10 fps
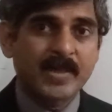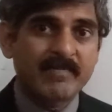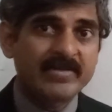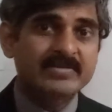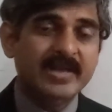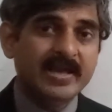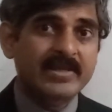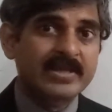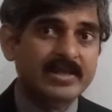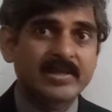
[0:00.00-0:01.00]
And once
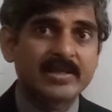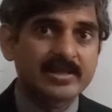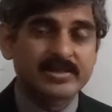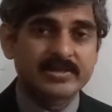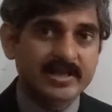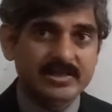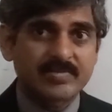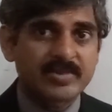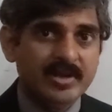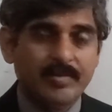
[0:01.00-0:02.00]
that he sends
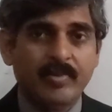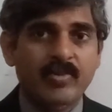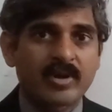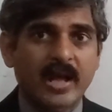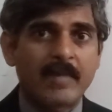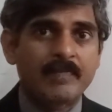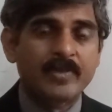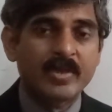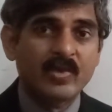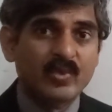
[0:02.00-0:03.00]
me a prototype,
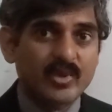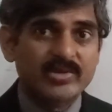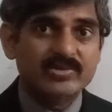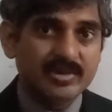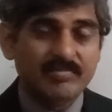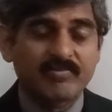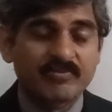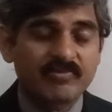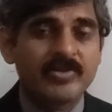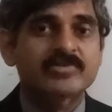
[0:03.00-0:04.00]
we
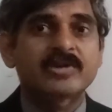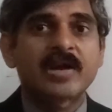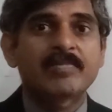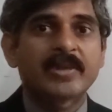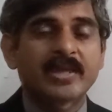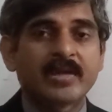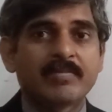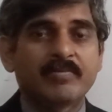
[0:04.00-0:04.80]
start making a